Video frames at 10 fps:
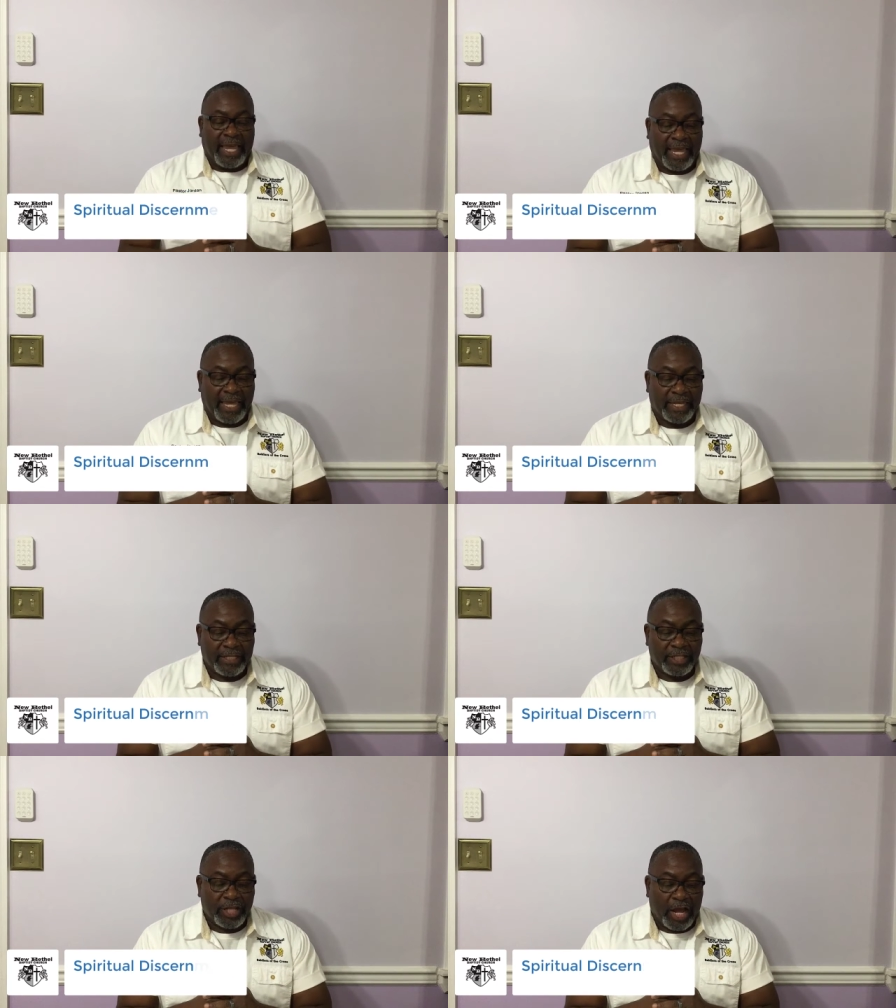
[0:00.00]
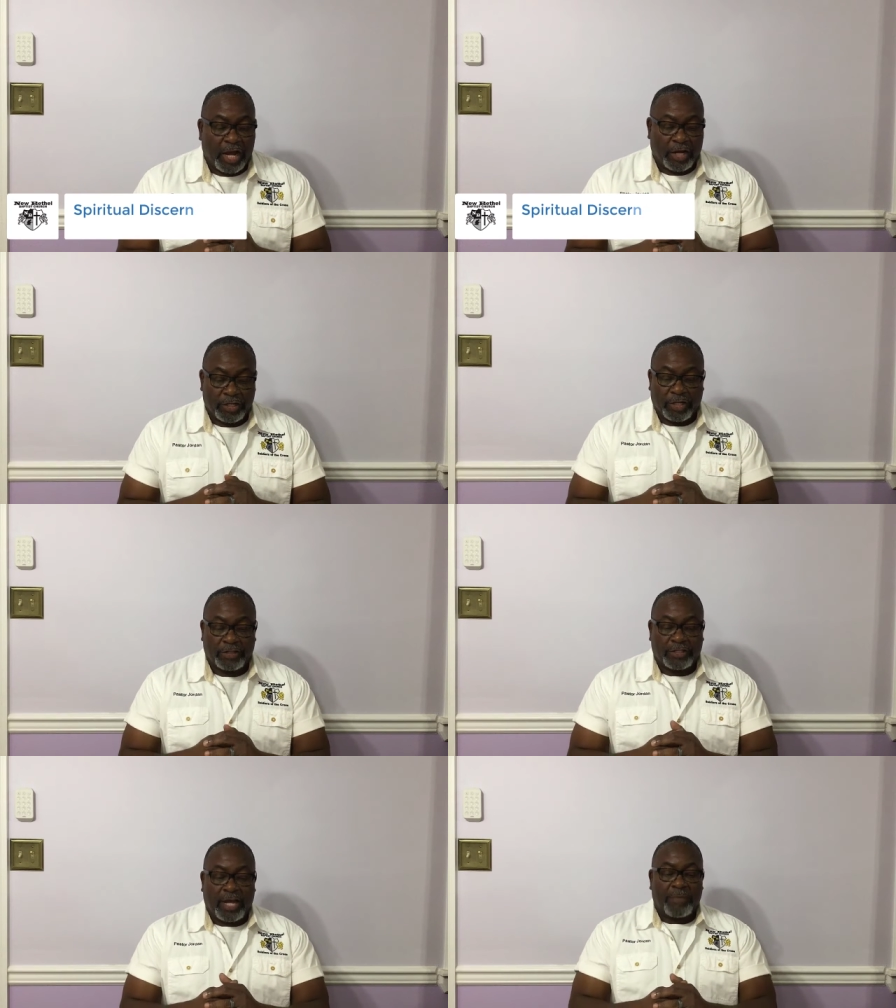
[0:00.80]
And
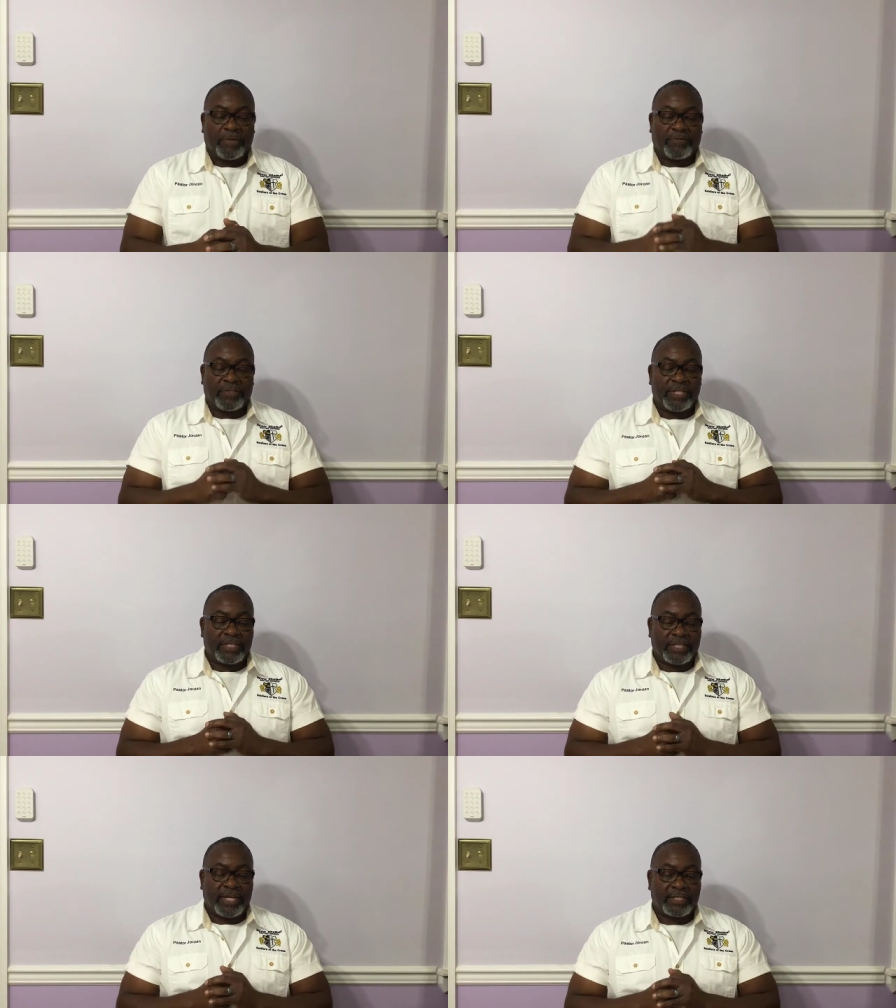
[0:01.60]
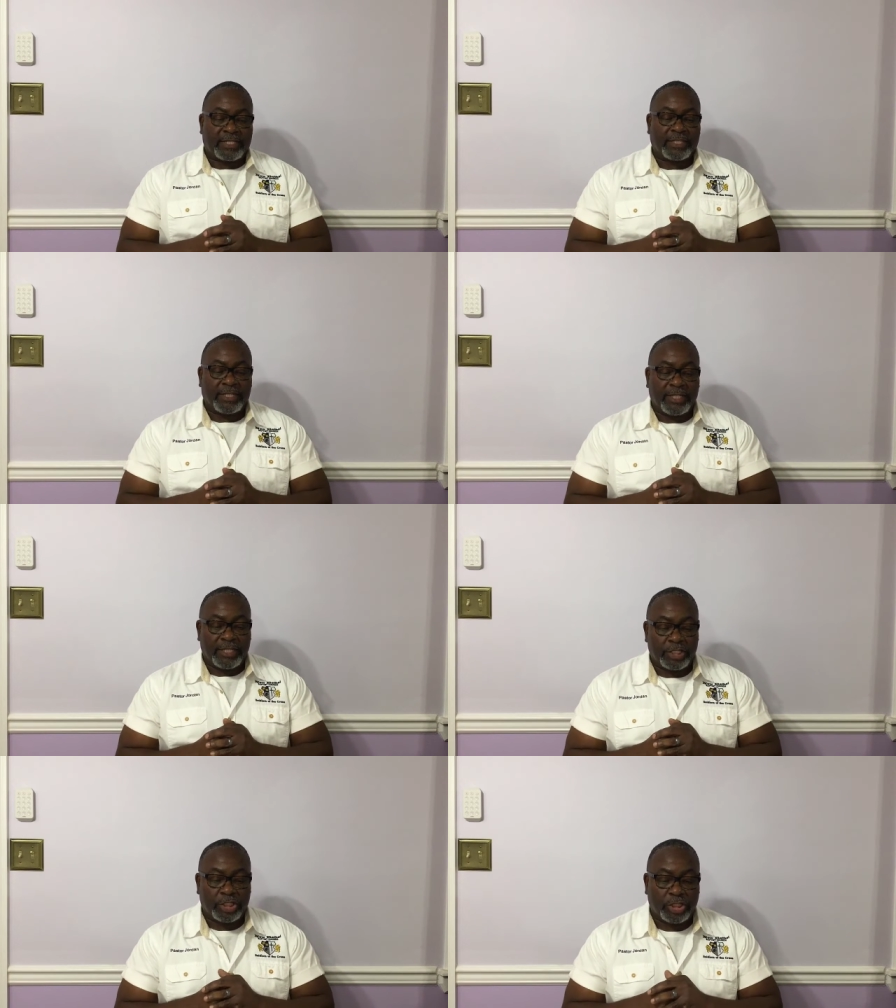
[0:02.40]
another topic for this lesson
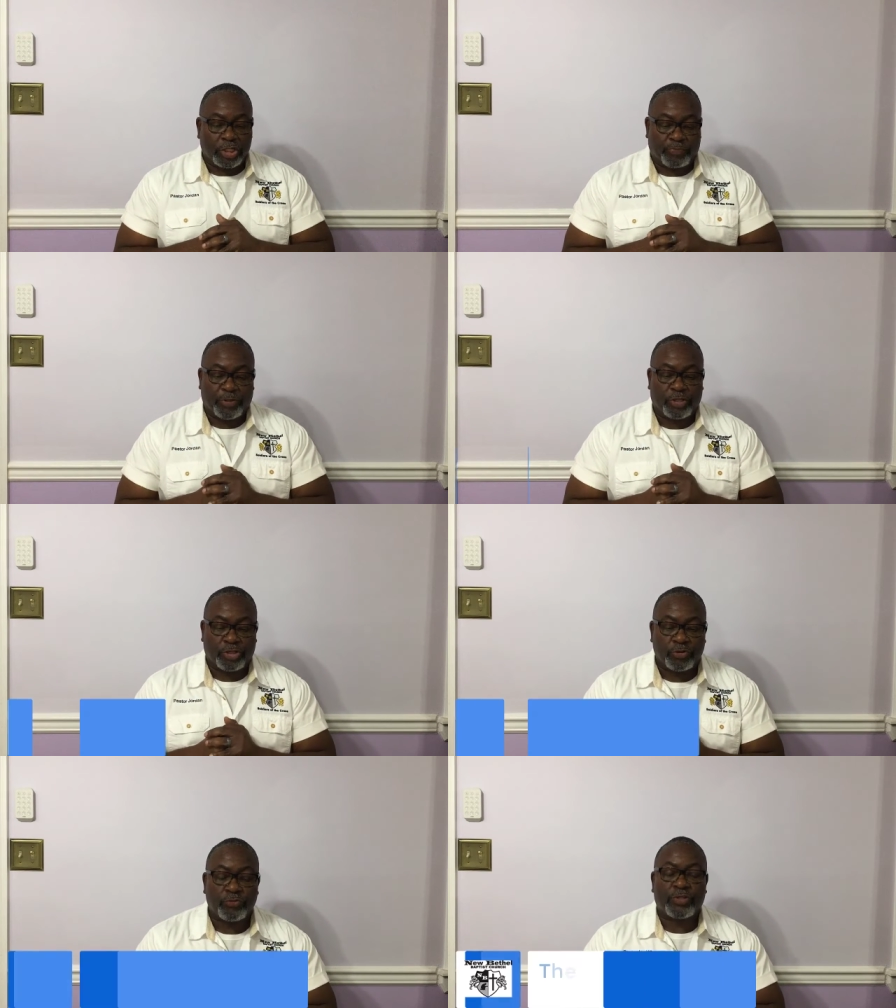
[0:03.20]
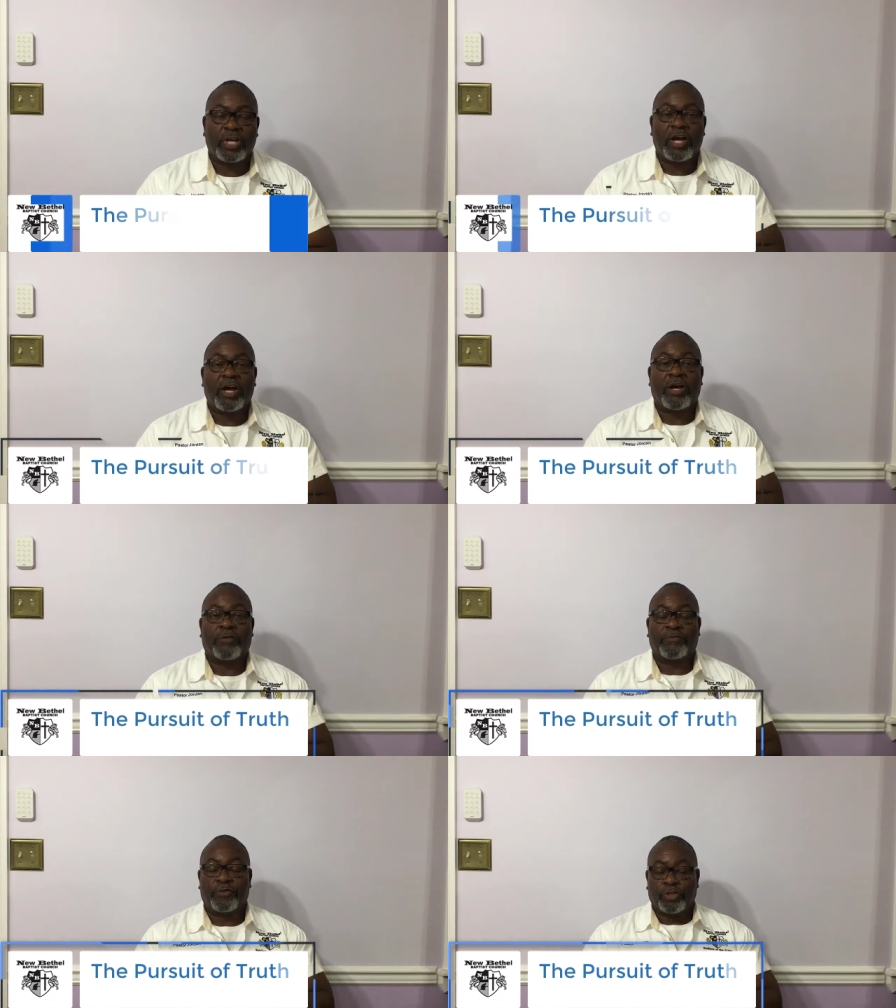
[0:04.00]
is the pursuit
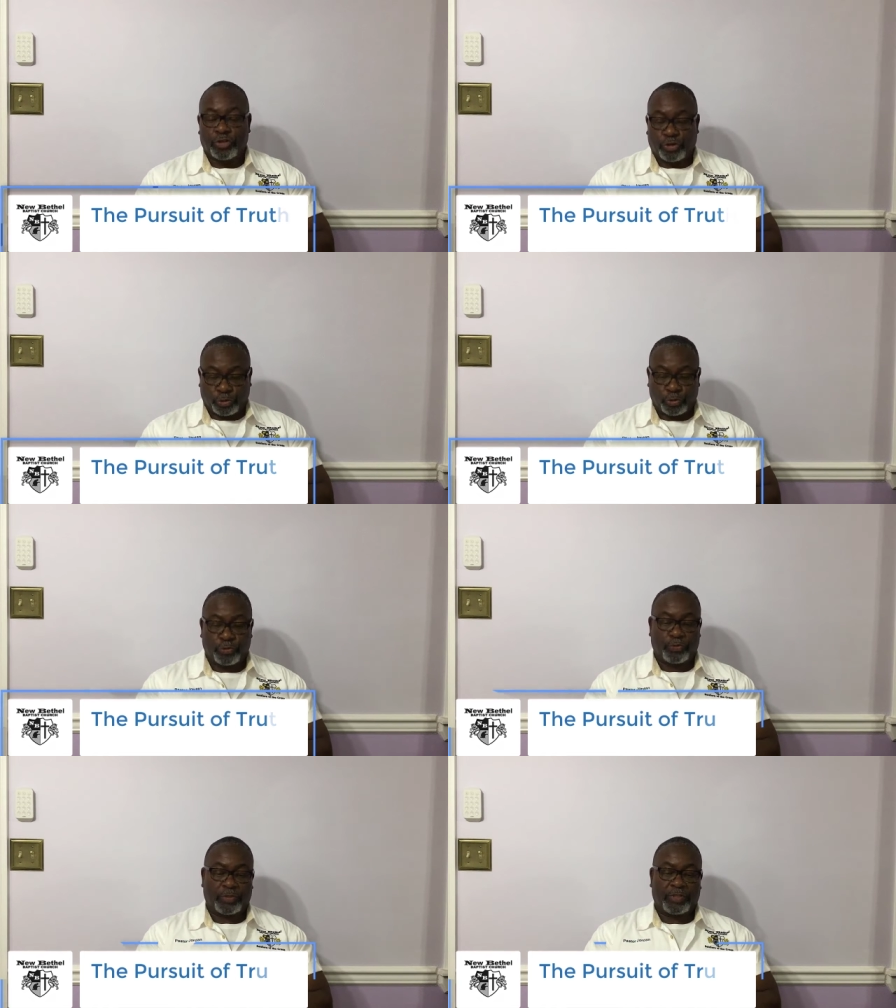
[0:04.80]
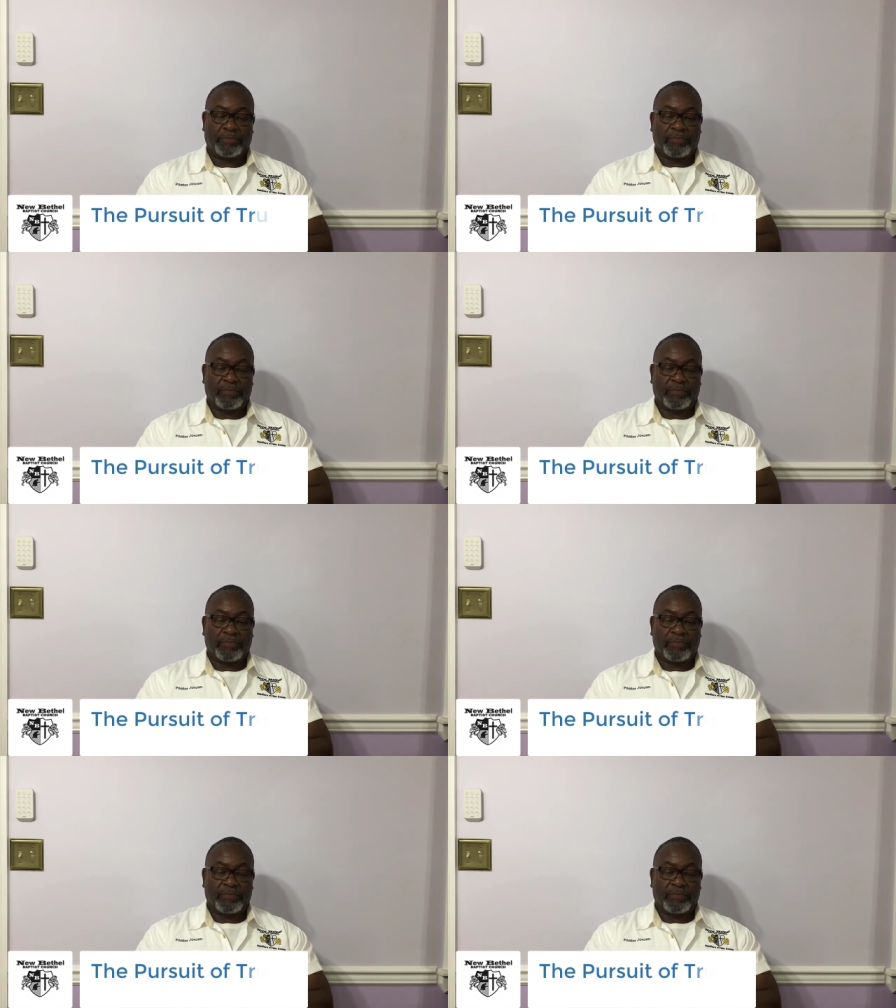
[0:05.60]
of truth.